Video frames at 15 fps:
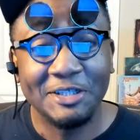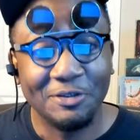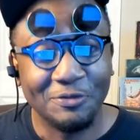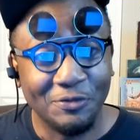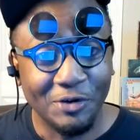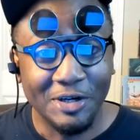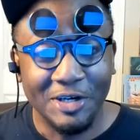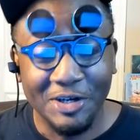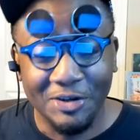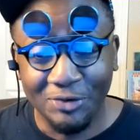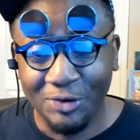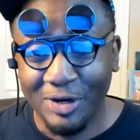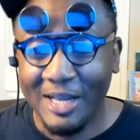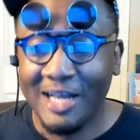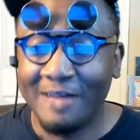for 100,
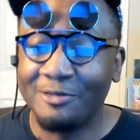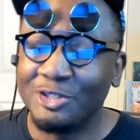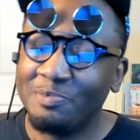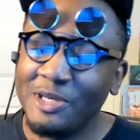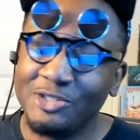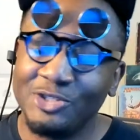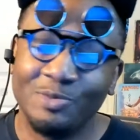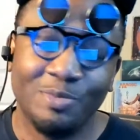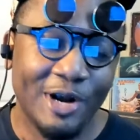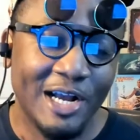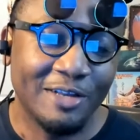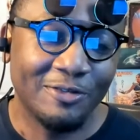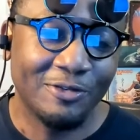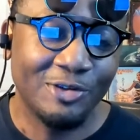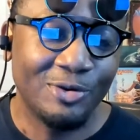I have a special prize
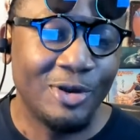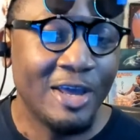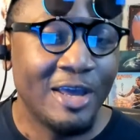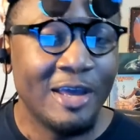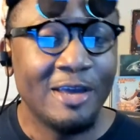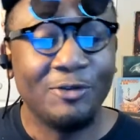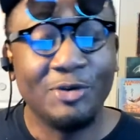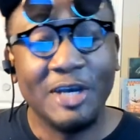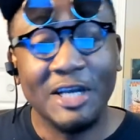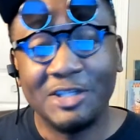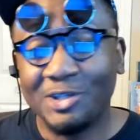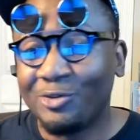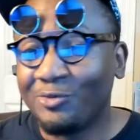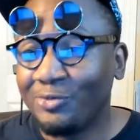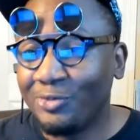for you. If you catch it
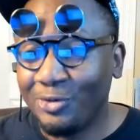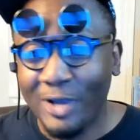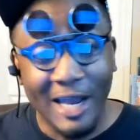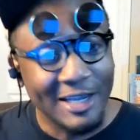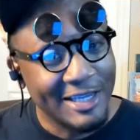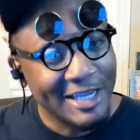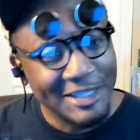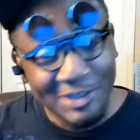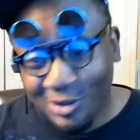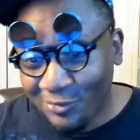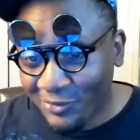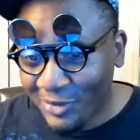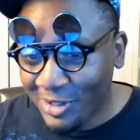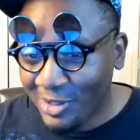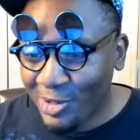on, you got to catch it on
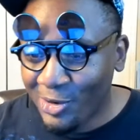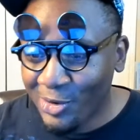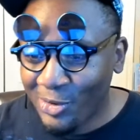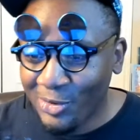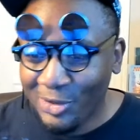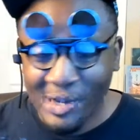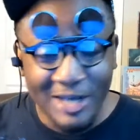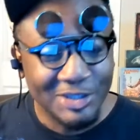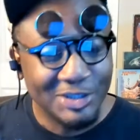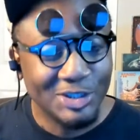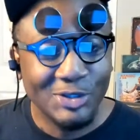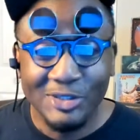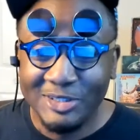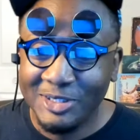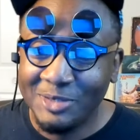video, or you got to show it
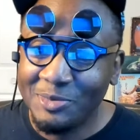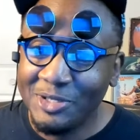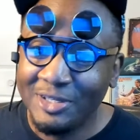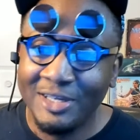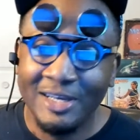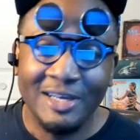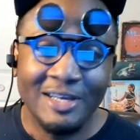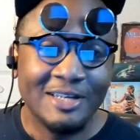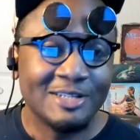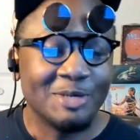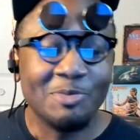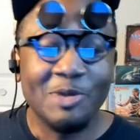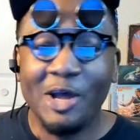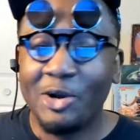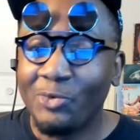to me some
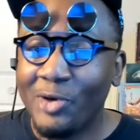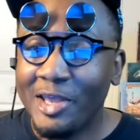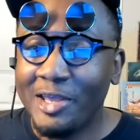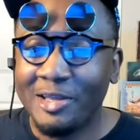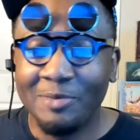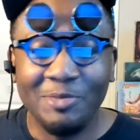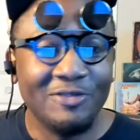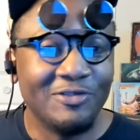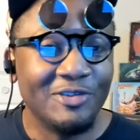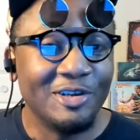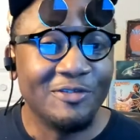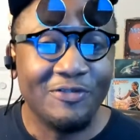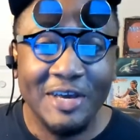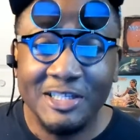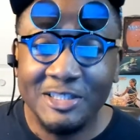kind of way. It could be via
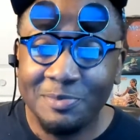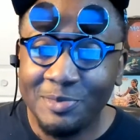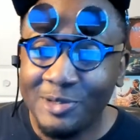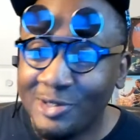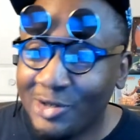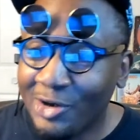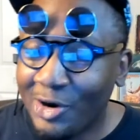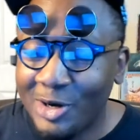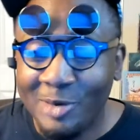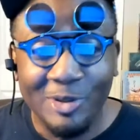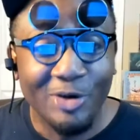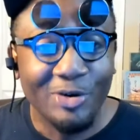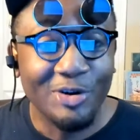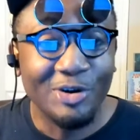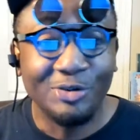Facebook or
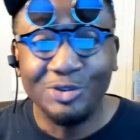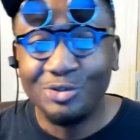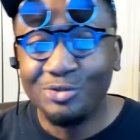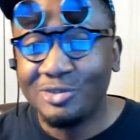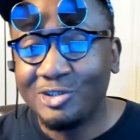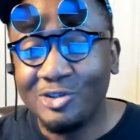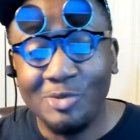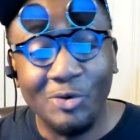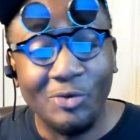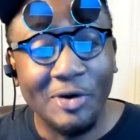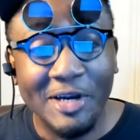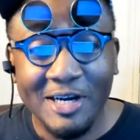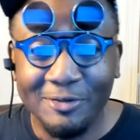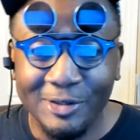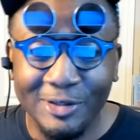uploaded on YouTube or
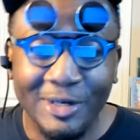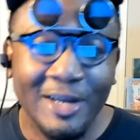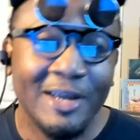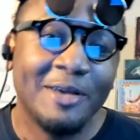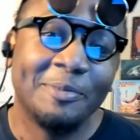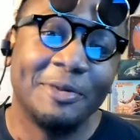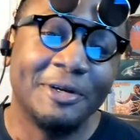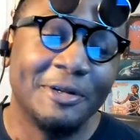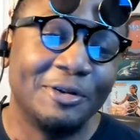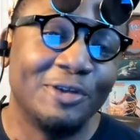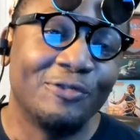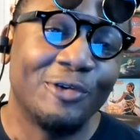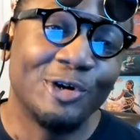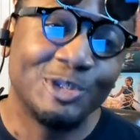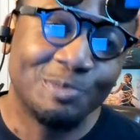wherever. But the
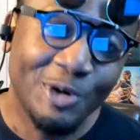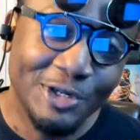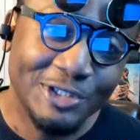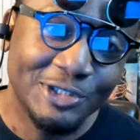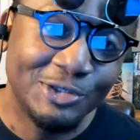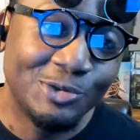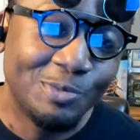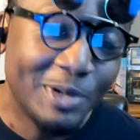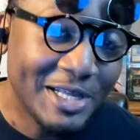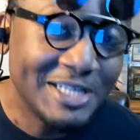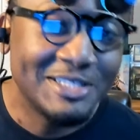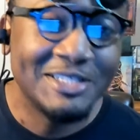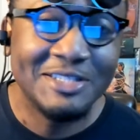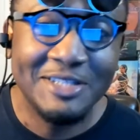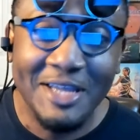first person who plays this
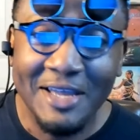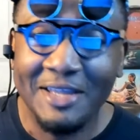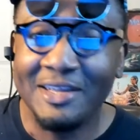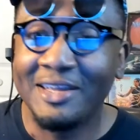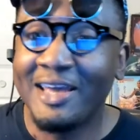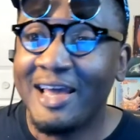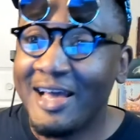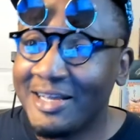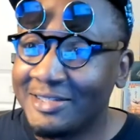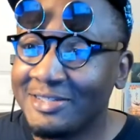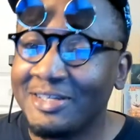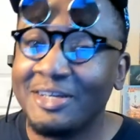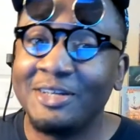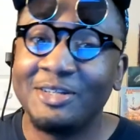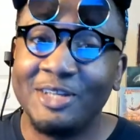deck and casts
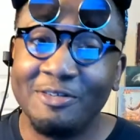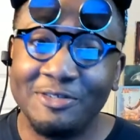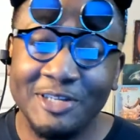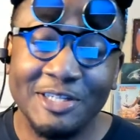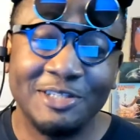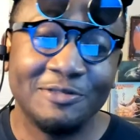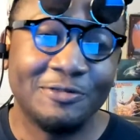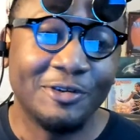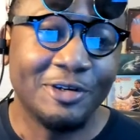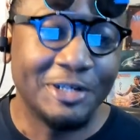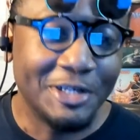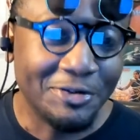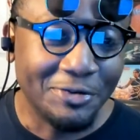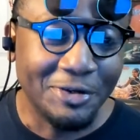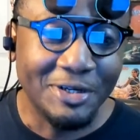Devastation for
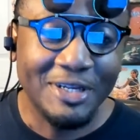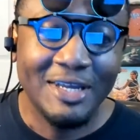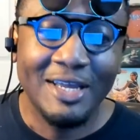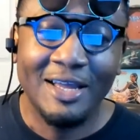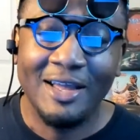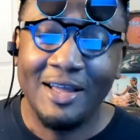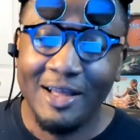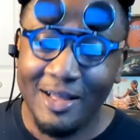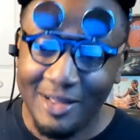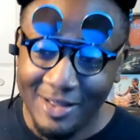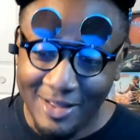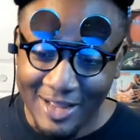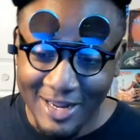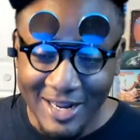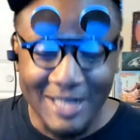100, I
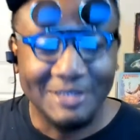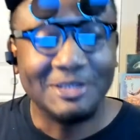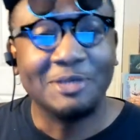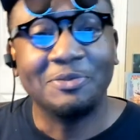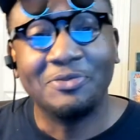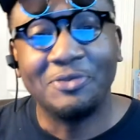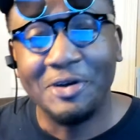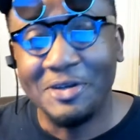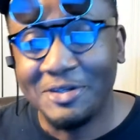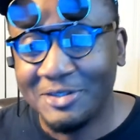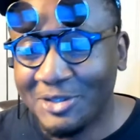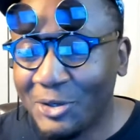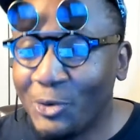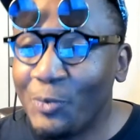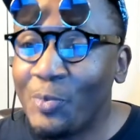got something for you. So,